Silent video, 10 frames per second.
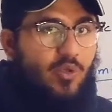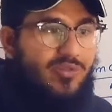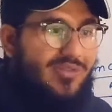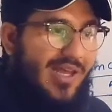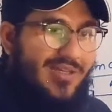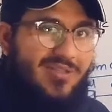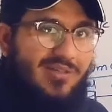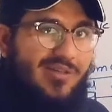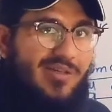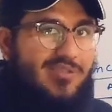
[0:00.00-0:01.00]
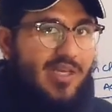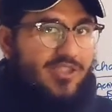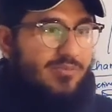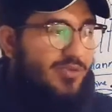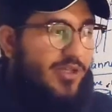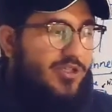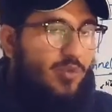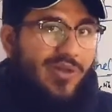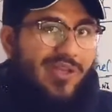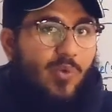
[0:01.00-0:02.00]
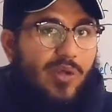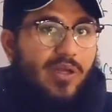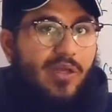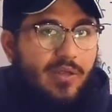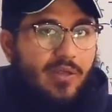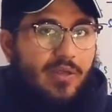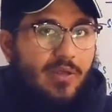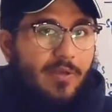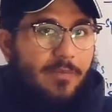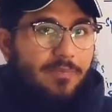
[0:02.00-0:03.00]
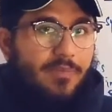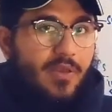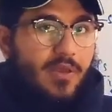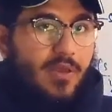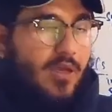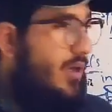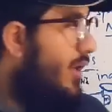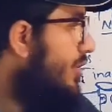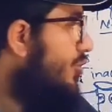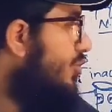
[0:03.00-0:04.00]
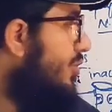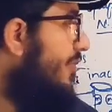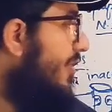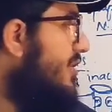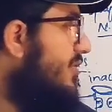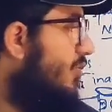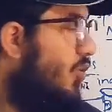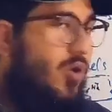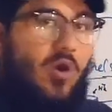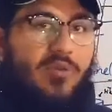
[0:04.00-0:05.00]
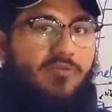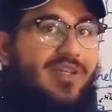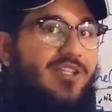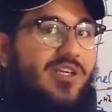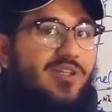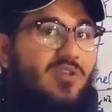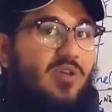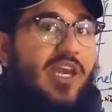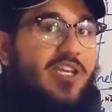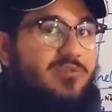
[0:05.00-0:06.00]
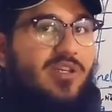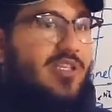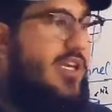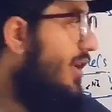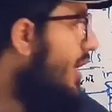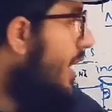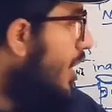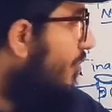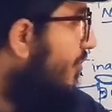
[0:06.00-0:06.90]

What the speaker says: So you know, SAN generates the action potential very quickly due to the phase 4 or funny channels or calcium channels here.